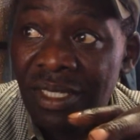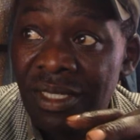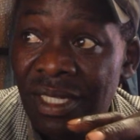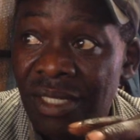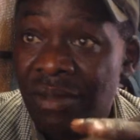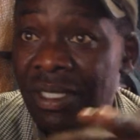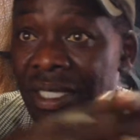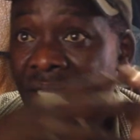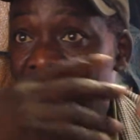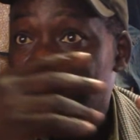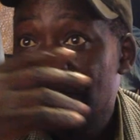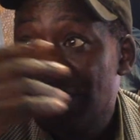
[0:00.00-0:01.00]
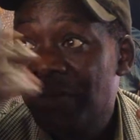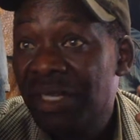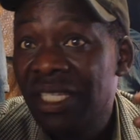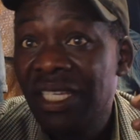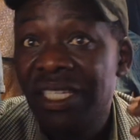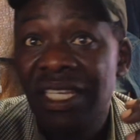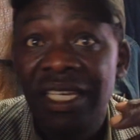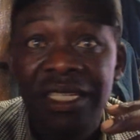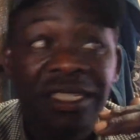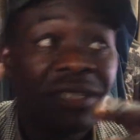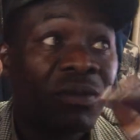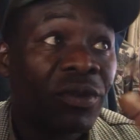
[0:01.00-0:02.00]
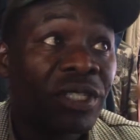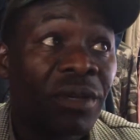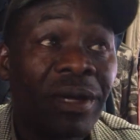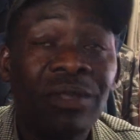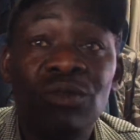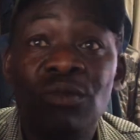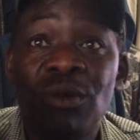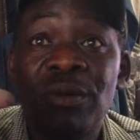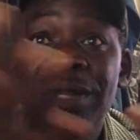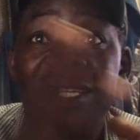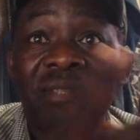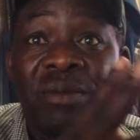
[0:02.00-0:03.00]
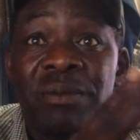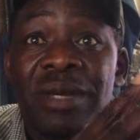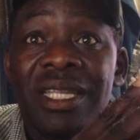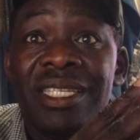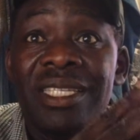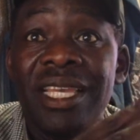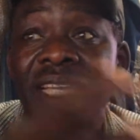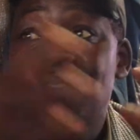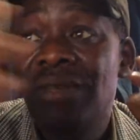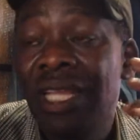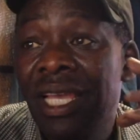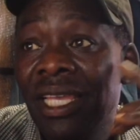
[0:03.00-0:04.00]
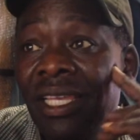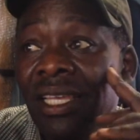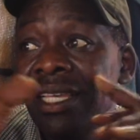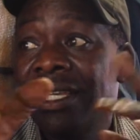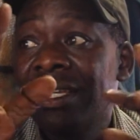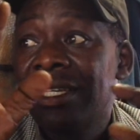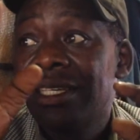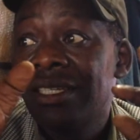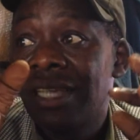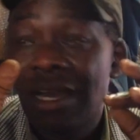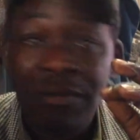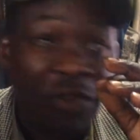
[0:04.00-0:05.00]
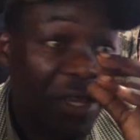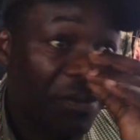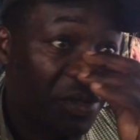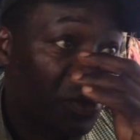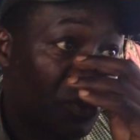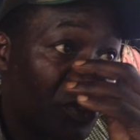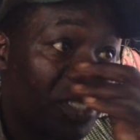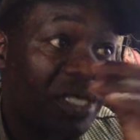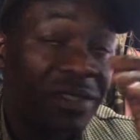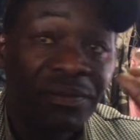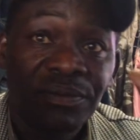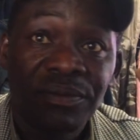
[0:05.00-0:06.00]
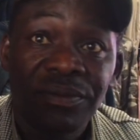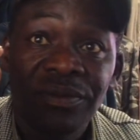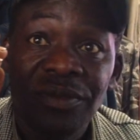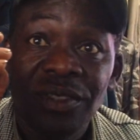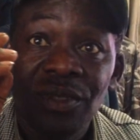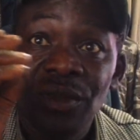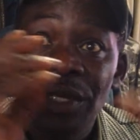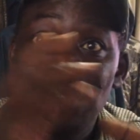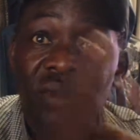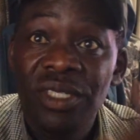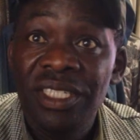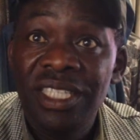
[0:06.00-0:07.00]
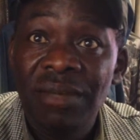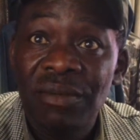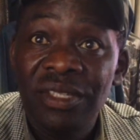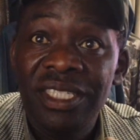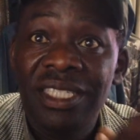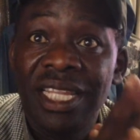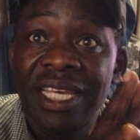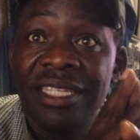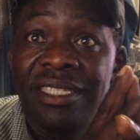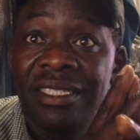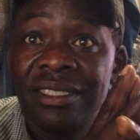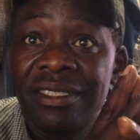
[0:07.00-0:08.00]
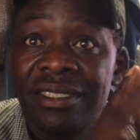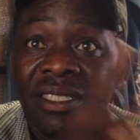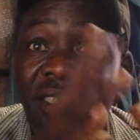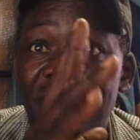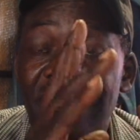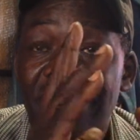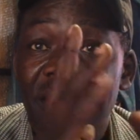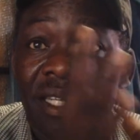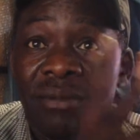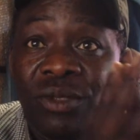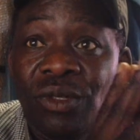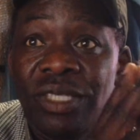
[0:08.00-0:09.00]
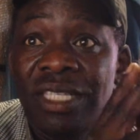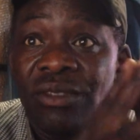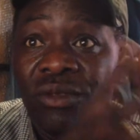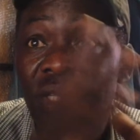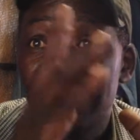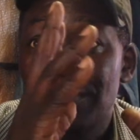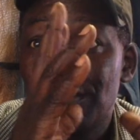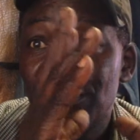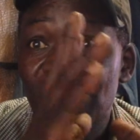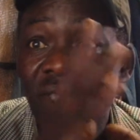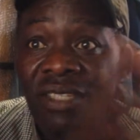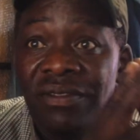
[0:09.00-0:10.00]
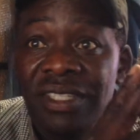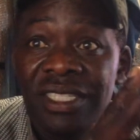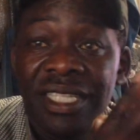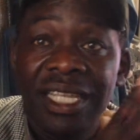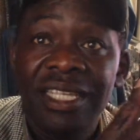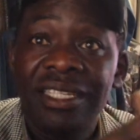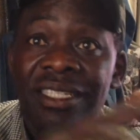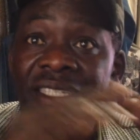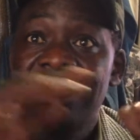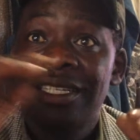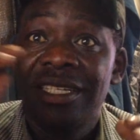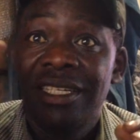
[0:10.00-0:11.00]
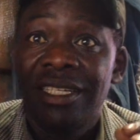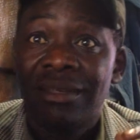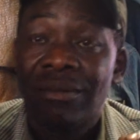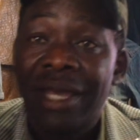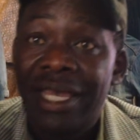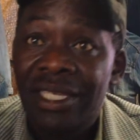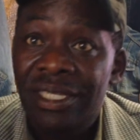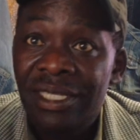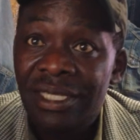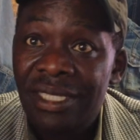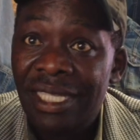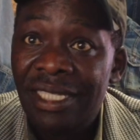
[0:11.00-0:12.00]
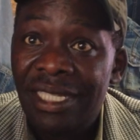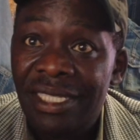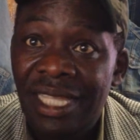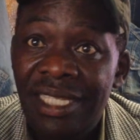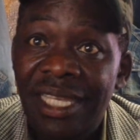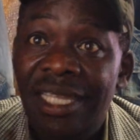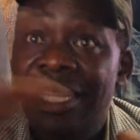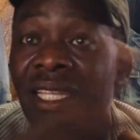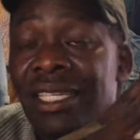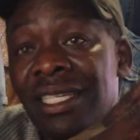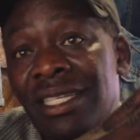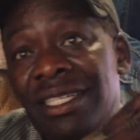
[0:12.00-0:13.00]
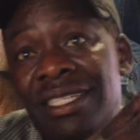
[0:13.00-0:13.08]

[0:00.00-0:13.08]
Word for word: And when they come to the meeting, the chief was the one to mobilize people and say, today I'm here because you are using somebody's land. And I'm told that you are supposed to leave this land by such and such a date.